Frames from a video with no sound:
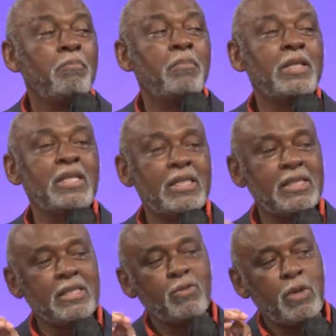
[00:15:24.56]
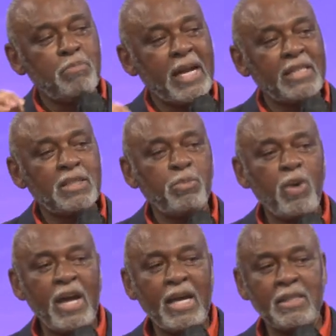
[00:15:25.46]
But this is what might
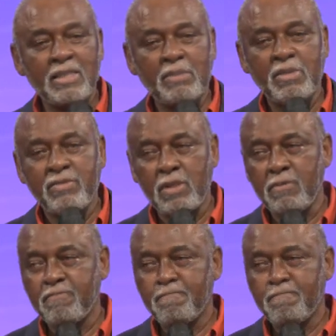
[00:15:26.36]
surprise some of you.